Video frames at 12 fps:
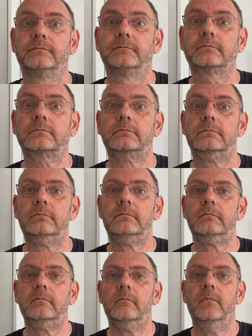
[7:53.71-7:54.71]
End of
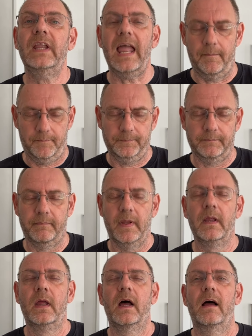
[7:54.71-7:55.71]
June? Yeah. Yeah,
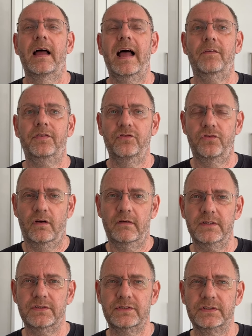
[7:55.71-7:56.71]
right. House
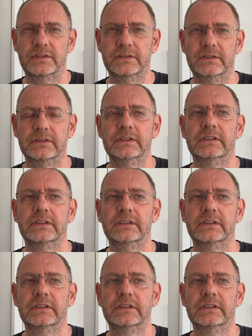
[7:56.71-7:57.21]
insurance? Yes.